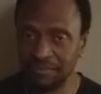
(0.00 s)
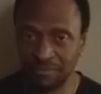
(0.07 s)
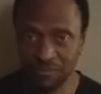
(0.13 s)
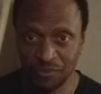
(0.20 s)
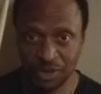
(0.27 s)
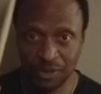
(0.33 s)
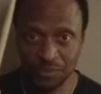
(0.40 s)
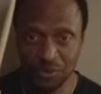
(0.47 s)

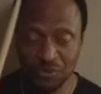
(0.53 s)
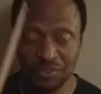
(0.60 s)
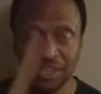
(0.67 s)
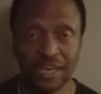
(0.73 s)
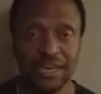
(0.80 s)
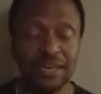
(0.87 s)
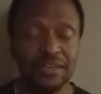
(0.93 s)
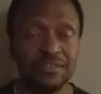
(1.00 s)
what I'm using
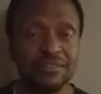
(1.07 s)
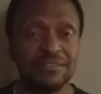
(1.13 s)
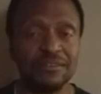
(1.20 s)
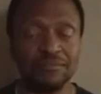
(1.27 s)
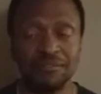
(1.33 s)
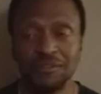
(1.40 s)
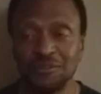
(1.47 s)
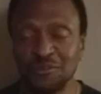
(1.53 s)
here. It's a
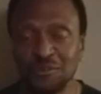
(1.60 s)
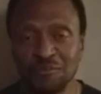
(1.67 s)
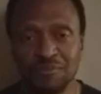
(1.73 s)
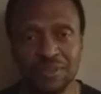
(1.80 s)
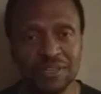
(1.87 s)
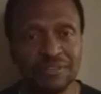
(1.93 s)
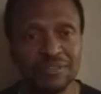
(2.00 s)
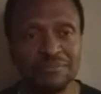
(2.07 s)
little
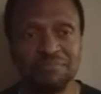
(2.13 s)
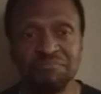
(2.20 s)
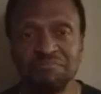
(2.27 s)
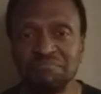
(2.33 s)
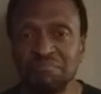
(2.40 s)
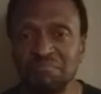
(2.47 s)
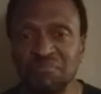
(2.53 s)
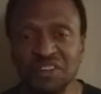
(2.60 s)
bit
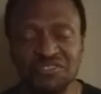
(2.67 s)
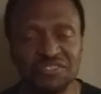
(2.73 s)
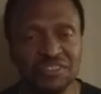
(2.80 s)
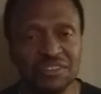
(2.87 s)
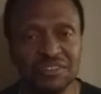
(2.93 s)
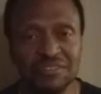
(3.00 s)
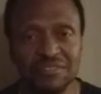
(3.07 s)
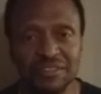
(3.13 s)

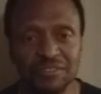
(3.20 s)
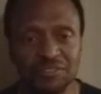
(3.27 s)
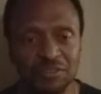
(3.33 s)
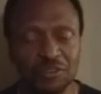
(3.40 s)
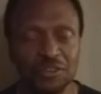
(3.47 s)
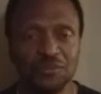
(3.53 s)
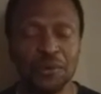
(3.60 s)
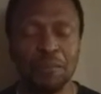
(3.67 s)
brushes and show
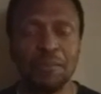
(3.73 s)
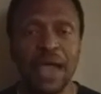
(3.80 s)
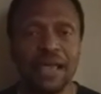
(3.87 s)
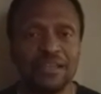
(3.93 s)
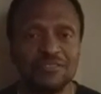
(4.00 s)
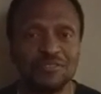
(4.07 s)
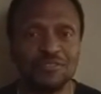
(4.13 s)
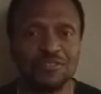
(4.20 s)
you what
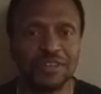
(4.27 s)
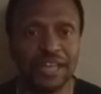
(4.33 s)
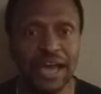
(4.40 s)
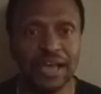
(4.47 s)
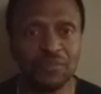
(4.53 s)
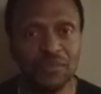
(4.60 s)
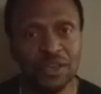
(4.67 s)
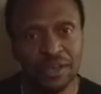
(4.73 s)
mallets look
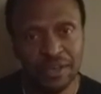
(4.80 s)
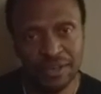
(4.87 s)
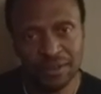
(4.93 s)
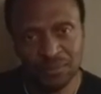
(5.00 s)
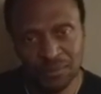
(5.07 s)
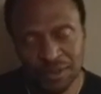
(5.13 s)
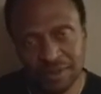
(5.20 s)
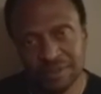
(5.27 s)
like.
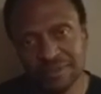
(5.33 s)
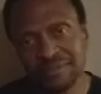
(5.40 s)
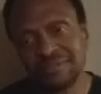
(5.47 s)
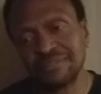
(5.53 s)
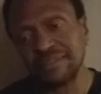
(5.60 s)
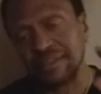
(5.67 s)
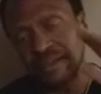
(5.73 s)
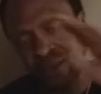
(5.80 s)
we're going to
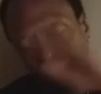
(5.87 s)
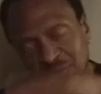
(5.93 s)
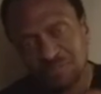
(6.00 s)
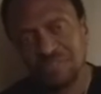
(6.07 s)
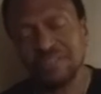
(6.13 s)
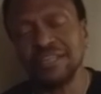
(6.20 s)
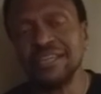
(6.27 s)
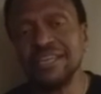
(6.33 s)
go
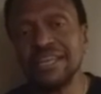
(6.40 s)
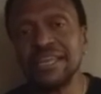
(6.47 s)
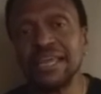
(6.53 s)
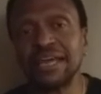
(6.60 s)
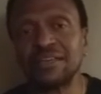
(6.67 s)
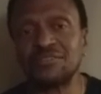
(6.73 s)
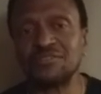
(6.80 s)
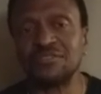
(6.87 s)
to the
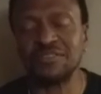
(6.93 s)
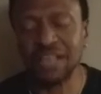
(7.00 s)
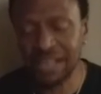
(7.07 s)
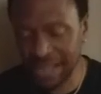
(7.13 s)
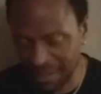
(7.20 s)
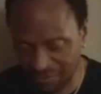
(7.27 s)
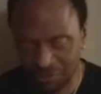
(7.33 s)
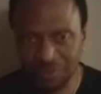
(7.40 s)
next
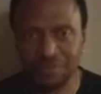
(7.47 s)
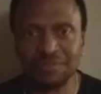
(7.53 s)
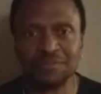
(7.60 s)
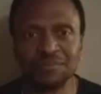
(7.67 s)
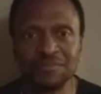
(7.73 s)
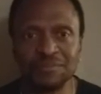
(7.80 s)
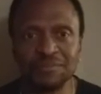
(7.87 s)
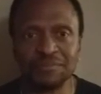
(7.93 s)
level.
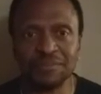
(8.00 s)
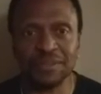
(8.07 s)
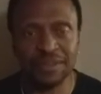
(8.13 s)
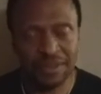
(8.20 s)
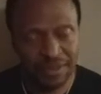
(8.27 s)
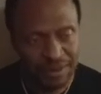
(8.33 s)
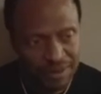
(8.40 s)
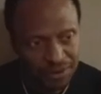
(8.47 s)

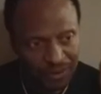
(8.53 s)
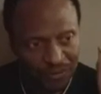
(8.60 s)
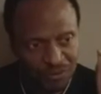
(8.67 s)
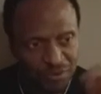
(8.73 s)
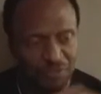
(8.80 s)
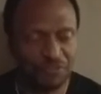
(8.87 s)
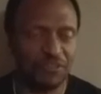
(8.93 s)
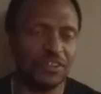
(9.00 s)

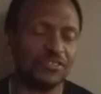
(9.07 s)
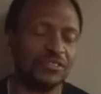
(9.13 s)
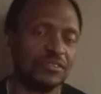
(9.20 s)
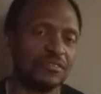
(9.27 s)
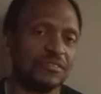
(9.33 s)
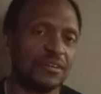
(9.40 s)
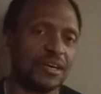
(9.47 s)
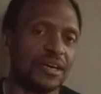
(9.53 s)
Refresh
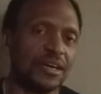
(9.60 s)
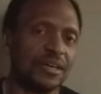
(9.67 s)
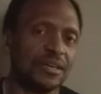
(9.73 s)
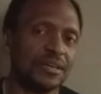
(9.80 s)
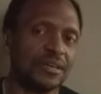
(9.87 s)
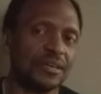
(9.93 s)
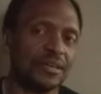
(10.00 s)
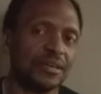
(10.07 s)
your
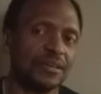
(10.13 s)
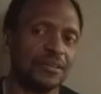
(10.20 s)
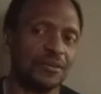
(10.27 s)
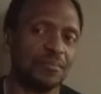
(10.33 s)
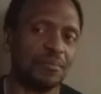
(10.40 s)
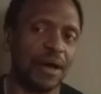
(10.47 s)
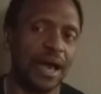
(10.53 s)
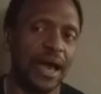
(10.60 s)

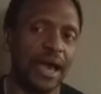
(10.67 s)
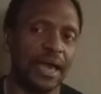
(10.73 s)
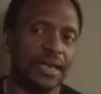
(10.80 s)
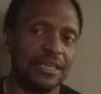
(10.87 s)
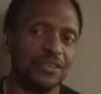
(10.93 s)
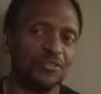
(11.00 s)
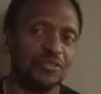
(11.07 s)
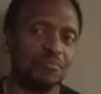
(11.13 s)
mind
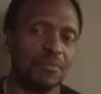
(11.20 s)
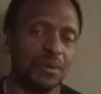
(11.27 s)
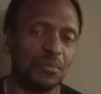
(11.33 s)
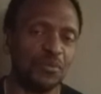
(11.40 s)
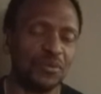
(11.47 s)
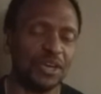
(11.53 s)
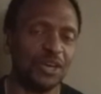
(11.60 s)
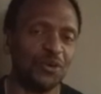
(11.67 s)
and your
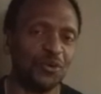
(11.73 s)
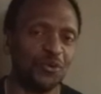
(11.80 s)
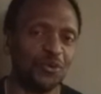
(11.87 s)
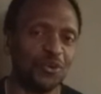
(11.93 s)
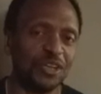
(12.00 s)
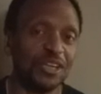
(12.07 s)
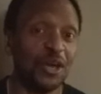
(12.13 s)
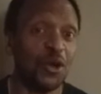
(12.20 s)
memory
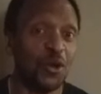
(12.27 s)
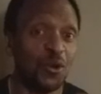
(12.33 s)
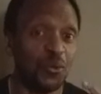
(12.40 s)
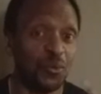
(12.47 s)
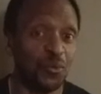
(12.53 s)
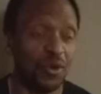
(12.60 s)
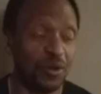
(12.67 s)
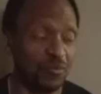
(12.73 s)
on
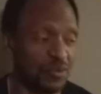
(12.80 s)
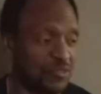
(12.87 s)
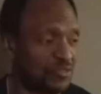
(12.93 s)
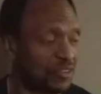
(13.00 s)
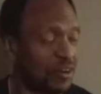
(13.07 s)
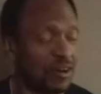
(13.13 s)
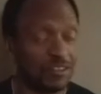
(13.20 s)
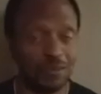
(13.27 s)
what we've
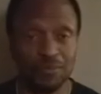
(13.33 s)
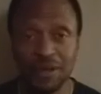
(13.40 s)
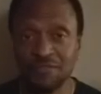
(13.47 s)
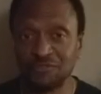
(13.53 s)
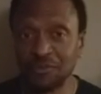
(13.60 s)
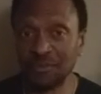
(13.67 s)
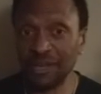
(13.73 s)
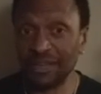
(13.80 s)
talked about
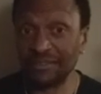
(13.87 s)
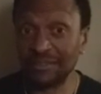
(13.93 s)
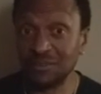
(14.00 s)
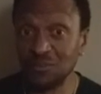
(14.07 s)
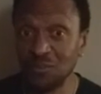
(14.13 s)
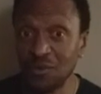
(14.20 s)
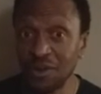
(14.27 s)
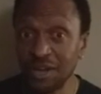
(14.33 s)
from lesson
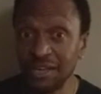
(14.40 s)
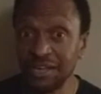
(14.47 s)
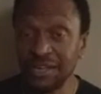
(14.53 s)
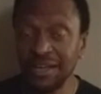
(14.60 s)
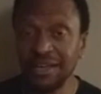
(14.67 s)
1